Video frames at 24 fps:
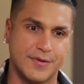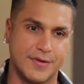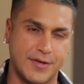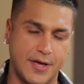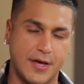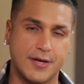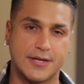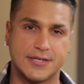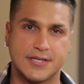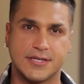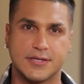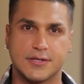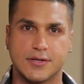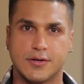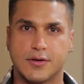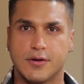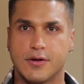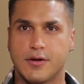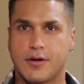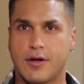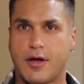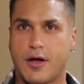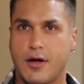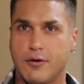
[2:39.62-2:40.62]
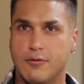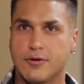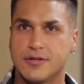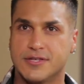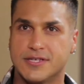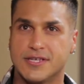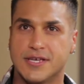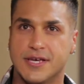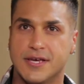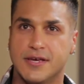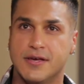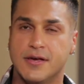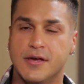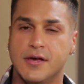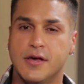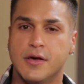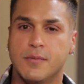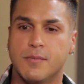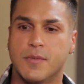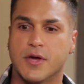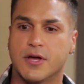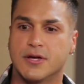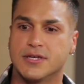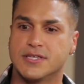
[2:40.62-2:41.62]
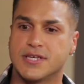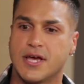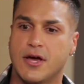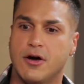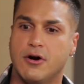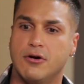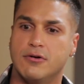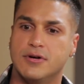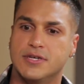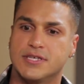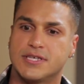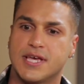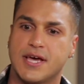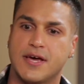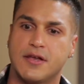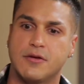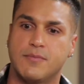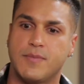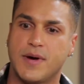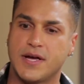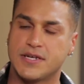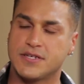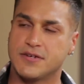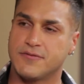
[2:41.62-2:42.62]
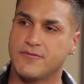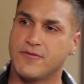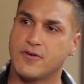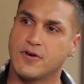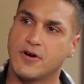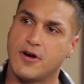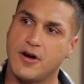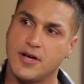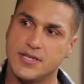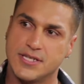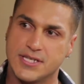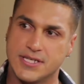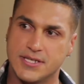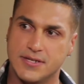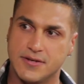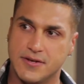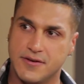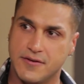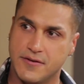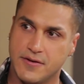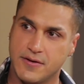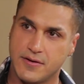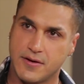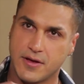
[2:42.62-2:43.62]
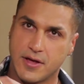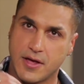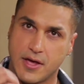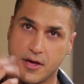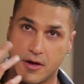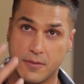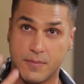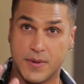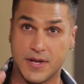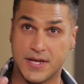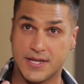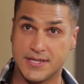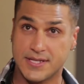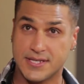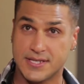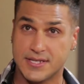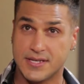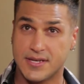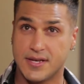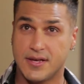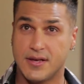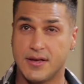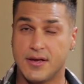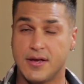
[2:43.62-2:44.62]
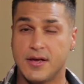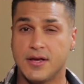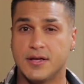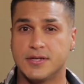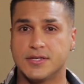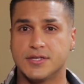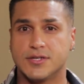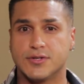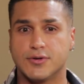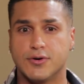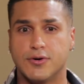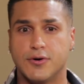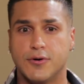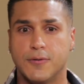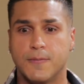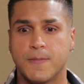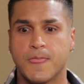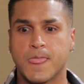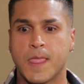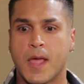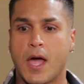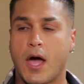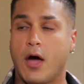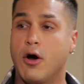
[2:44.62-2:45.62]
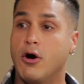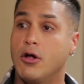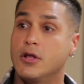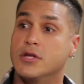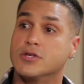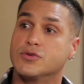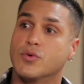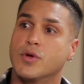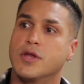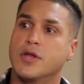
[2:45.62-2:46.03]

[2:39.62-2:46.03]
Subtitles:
Yes, I would say, because I always had a passion for cars and airplanes. So I always